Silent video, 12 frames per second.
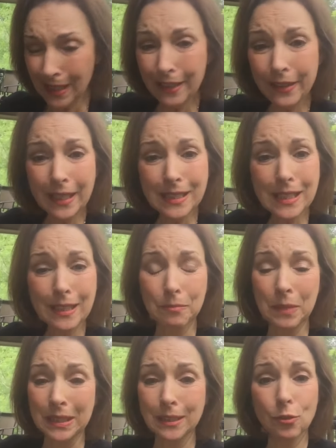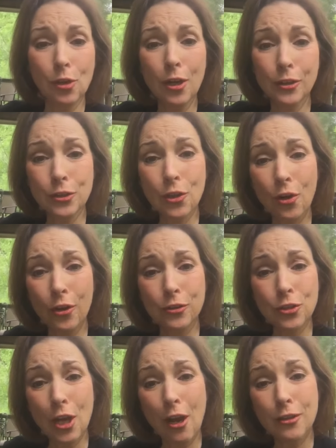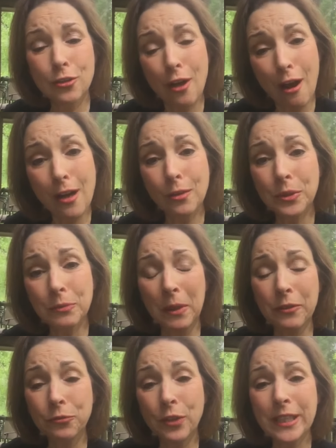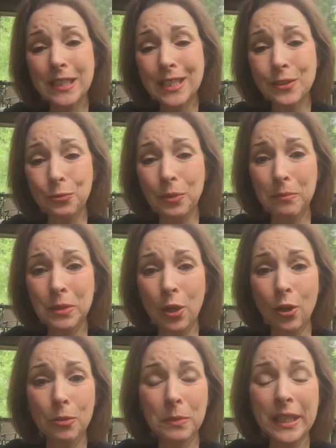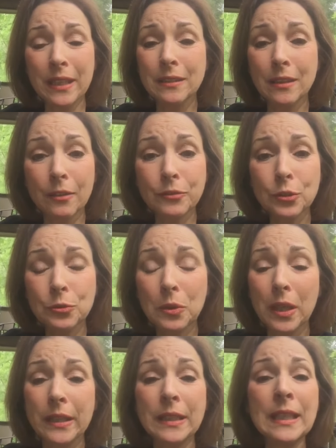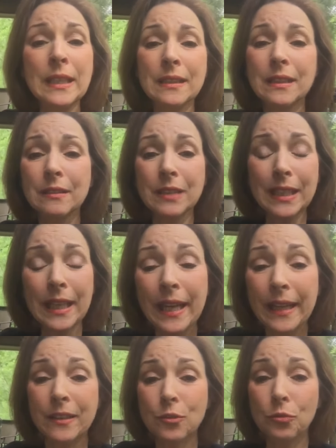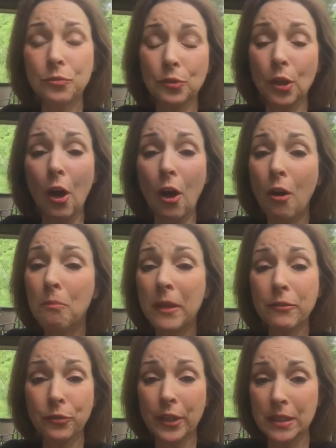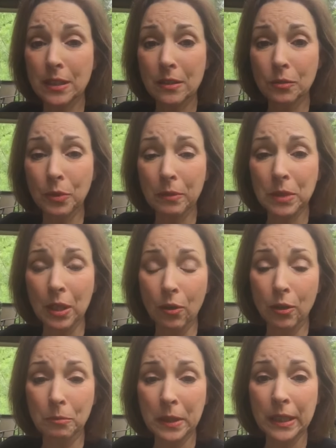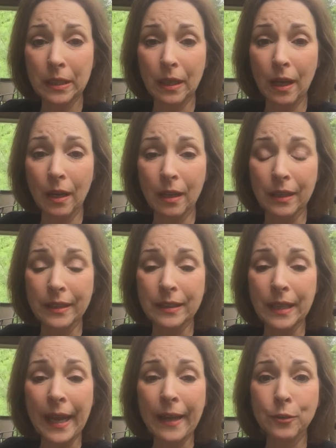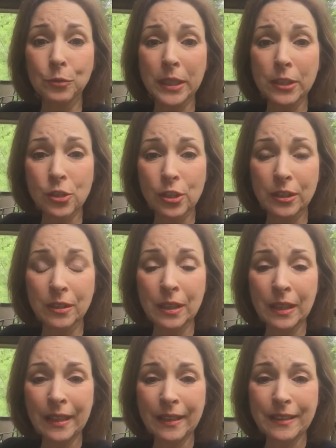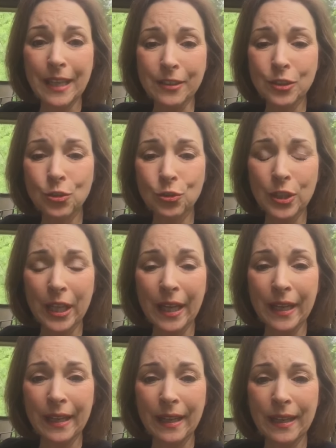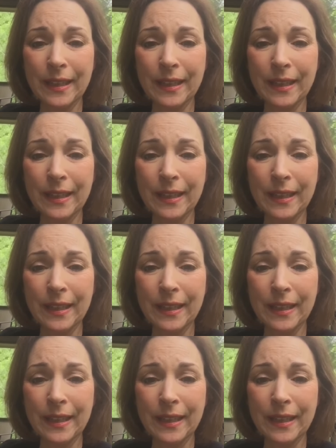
And that's it. My little heart to heart talk with my friends in the Remnant Army. I love you. I lit a candle for all my friends in the Remnant Army uh, in adoration yesterday.